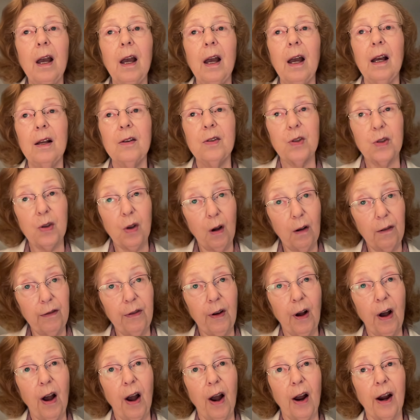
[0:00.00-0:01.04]
So
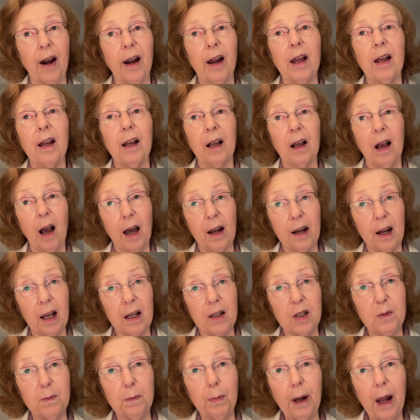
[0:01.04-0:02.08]
far, God has
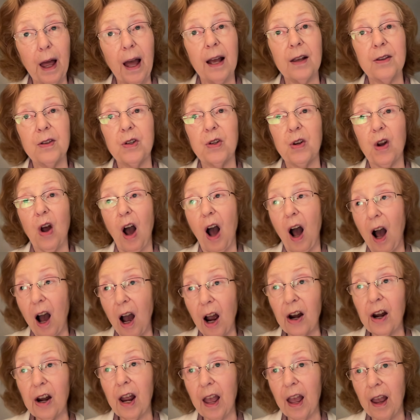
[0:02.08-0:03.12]
blessed our
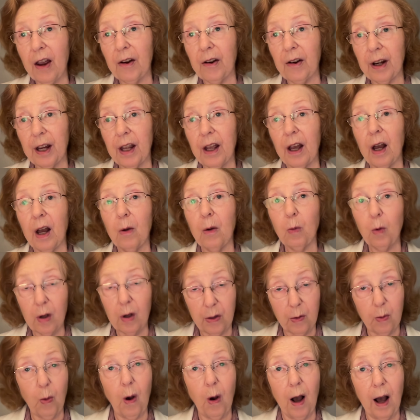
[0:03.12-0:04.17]
area with
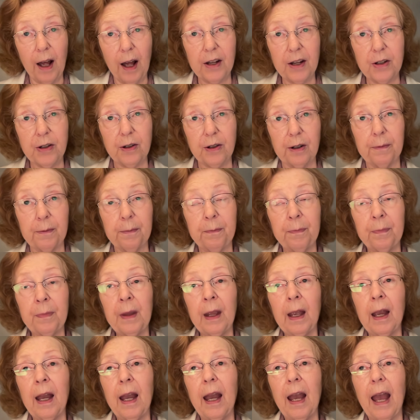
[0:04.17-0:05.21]
water.
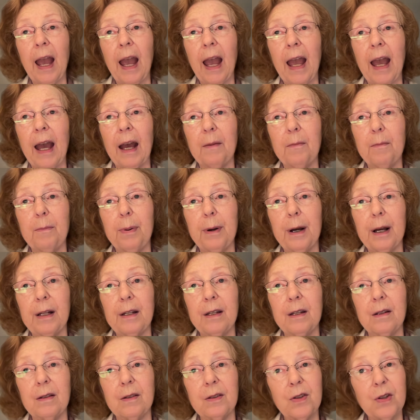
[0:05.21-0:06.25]
But
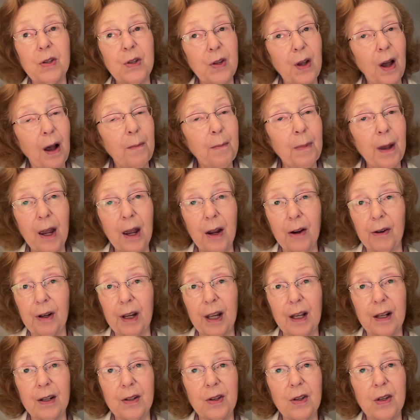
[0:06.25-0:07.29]
some
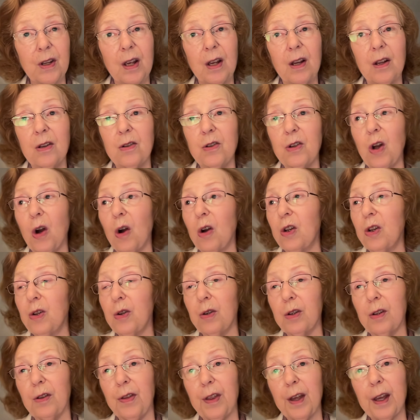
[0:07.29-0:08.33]
areas, don't you
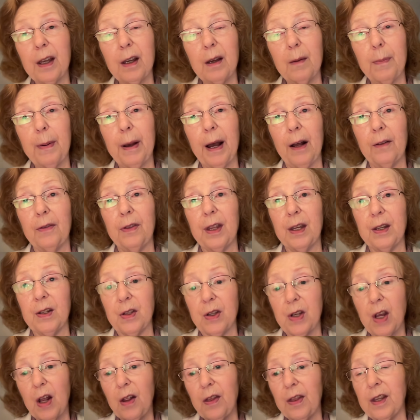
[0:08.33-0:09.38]
think about this,
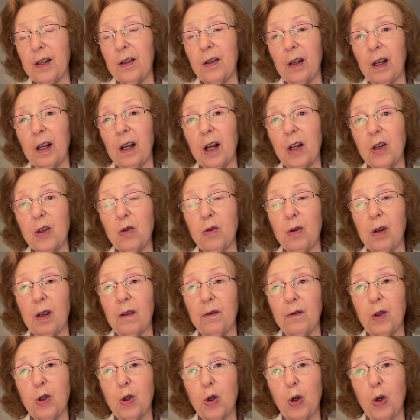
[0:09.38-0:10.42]
the country of
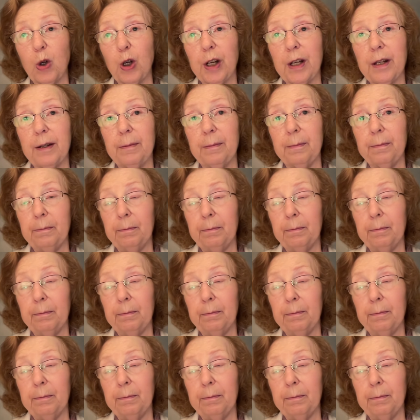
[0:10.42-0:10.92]
Jordan